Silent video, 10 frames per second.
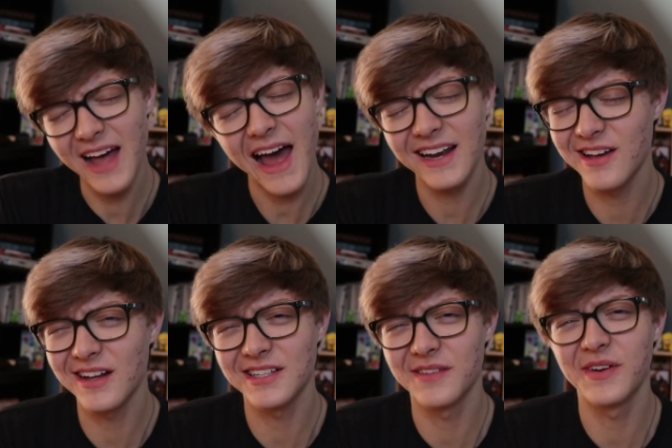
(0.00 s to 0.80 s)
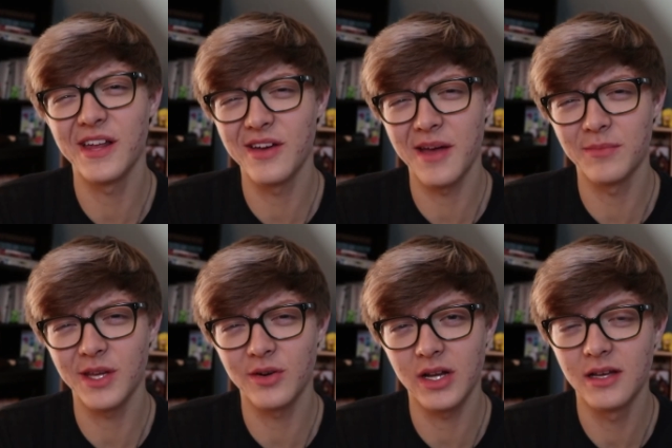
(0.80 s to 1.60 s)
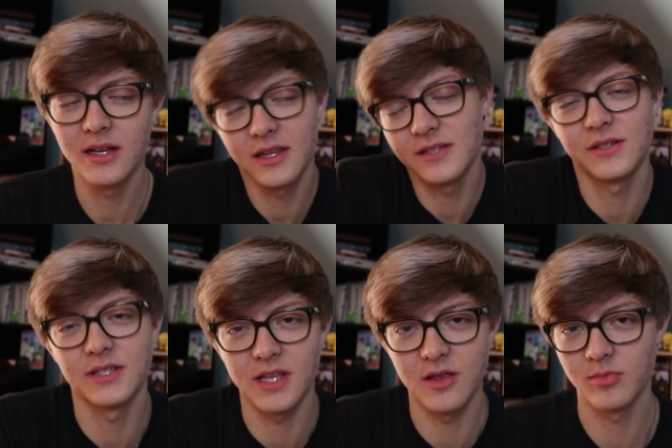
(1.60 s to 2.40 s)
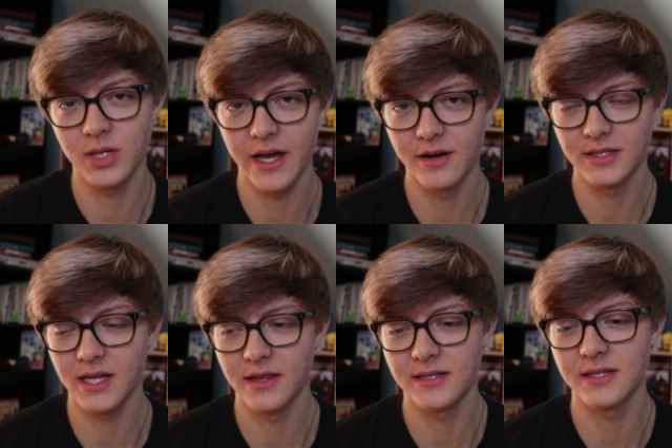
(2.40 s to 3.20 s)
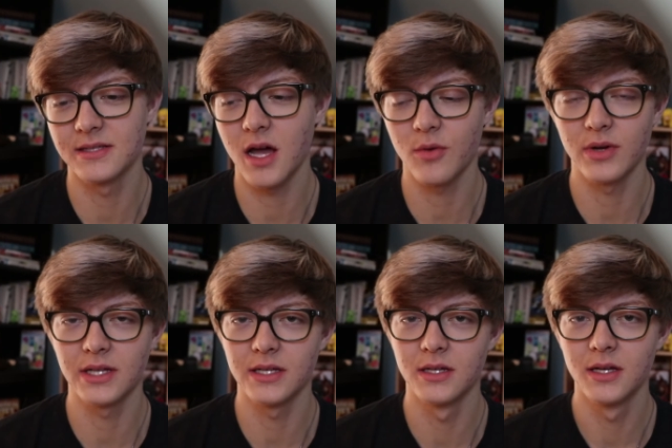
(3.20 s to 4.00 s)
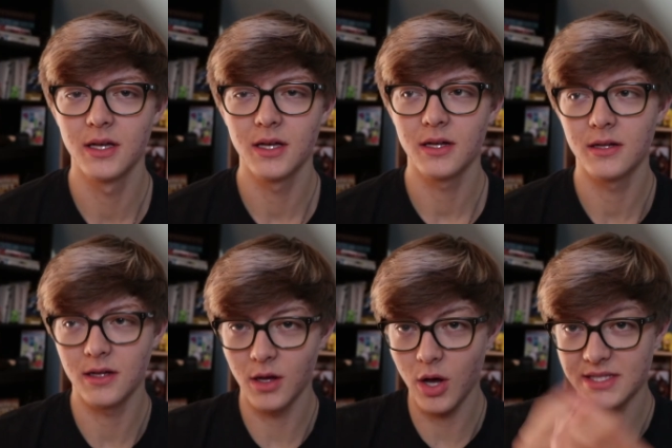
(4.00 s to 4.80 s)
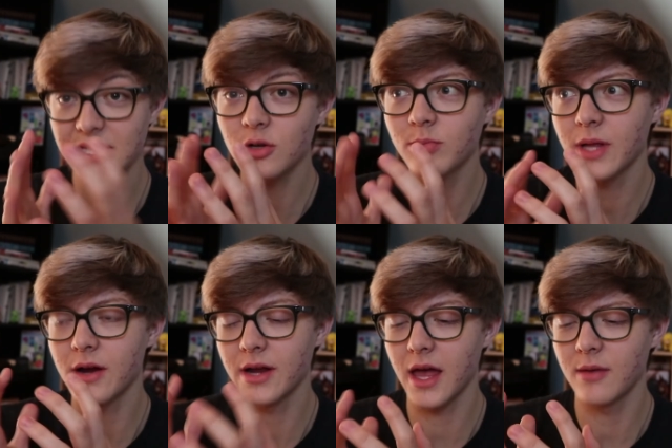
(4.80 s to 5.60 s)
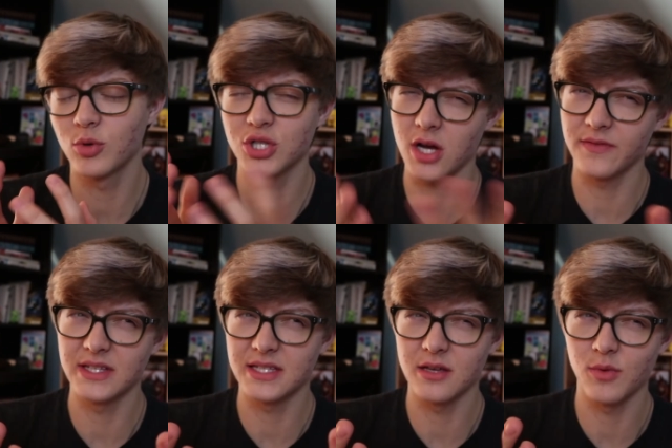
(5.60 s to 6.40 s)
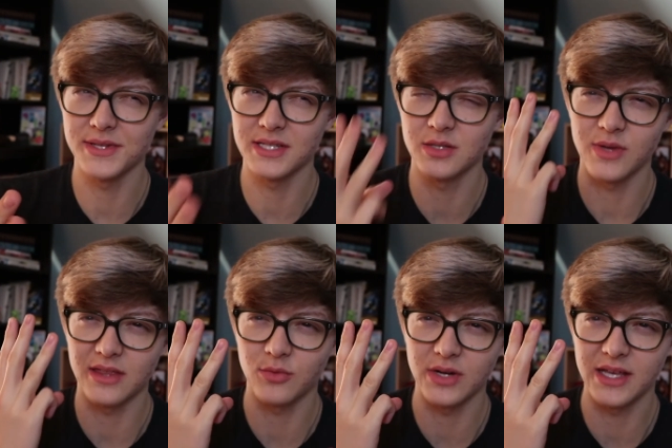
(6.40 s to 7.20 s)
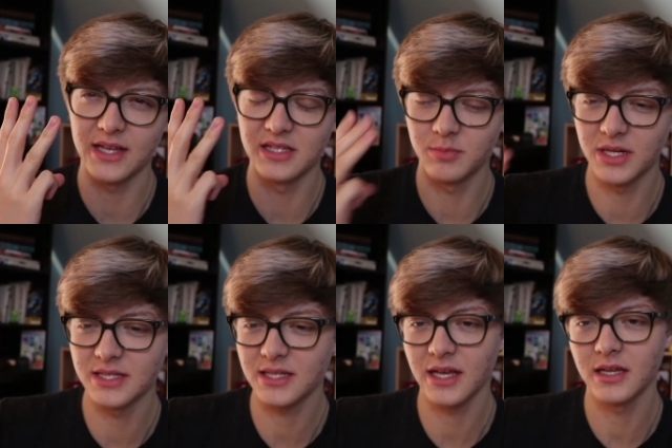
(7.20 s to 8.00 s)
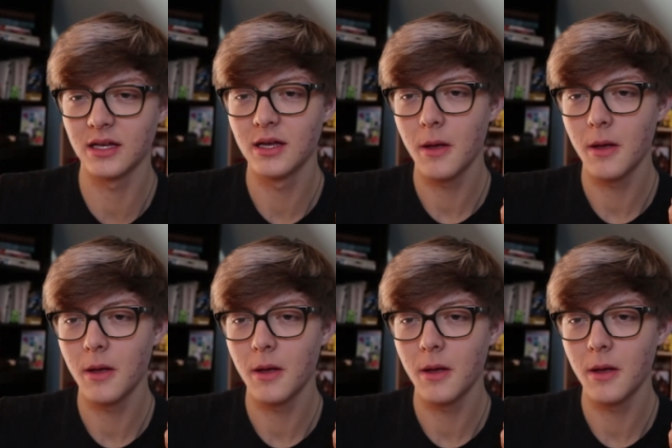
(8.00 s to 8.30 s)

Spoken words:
adding on to the video game theory, these are just other players, and this is not really a single player game, which obviously it wasn't because we had 3 kids, but it's like